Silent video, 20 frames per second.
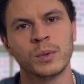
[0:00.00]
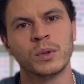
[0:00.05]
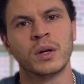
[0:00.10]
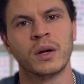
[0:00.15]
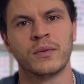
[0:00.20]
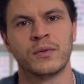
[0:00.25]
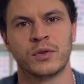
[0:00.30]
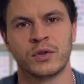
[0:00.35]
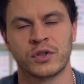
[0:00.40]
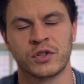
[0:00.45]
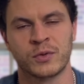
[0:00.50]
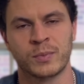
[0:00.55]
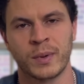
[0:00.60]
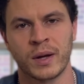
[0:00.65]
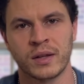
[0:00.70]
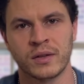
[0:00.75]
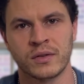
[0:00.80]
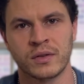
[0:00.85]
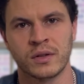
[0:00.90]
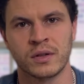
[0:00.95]
you have your
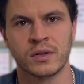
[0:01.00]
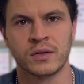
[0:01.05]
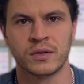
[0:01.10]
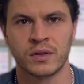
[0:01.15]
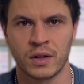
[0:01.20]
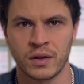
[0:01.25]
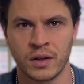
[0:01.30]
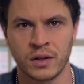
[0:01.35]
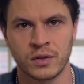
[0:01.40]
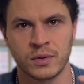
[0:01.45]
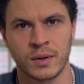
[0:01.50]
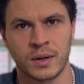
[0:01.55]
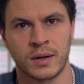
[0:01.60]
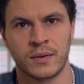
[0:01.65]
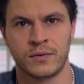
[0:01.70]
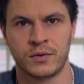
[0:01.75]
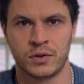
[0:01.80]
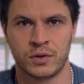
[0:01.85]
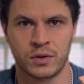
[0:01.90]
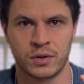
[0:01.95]
expenses, and then you
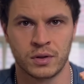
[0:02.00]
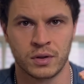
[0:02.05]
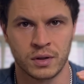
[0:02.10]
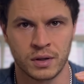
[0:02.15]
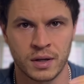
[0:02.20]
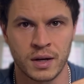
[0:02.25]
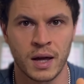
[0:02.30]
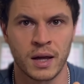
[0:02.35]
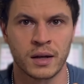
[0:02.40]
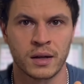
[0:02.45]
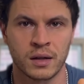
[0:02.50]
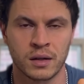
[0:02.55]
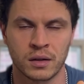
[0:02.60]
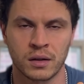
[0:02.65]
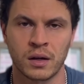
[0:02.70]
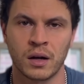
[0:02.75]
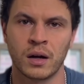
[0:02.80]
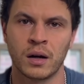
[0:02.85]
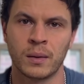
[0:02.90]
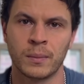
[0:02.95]
have your net
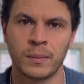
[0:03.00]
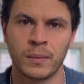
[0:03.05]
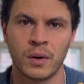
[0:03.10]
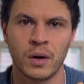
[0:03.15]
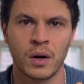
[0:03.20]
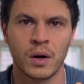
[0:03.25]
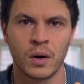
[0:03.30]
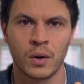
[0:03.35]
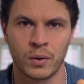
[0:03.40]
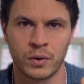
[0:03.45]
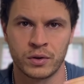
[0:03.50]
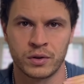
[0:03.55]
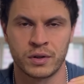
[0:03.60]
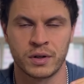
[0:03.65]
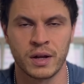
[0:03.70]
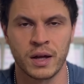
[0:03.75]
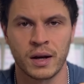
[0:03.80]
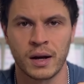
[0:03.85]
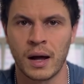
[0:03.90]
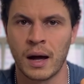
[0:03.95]
income or your
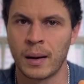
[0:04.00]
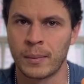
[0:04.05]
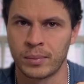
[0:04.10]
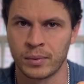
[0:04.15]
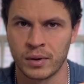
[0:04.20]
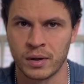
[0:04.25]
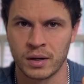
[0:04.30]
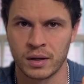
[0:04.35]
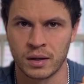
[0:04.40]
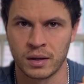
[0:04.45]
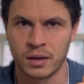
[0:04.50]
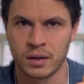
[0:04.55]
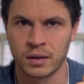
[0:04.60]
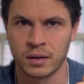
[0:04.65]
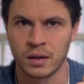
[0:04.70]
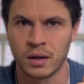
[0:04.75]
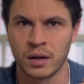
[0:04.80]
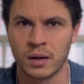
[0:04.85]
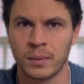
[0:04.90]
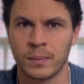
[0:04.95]
net operating
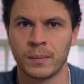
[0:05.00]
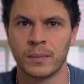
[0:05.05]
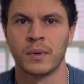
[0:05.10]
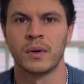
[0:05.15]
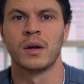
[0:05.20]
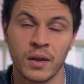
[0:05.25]
income.